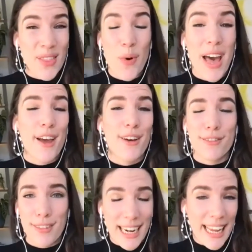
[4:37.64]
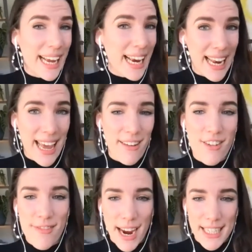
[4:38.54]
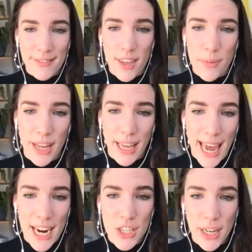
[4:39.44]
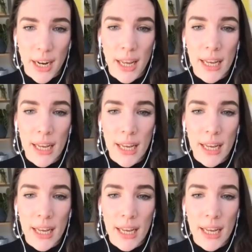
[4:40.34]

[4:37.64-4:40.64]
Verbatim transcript: way of really clear effective communication